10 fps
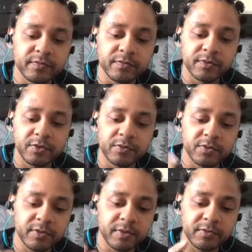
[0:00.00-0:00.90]
So what do you
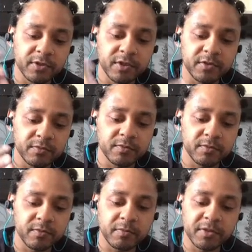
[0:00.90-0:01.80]
want them to know?
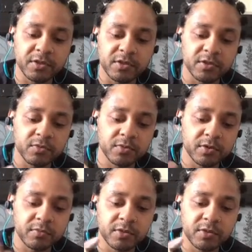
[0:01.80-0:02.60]
What messages do you want them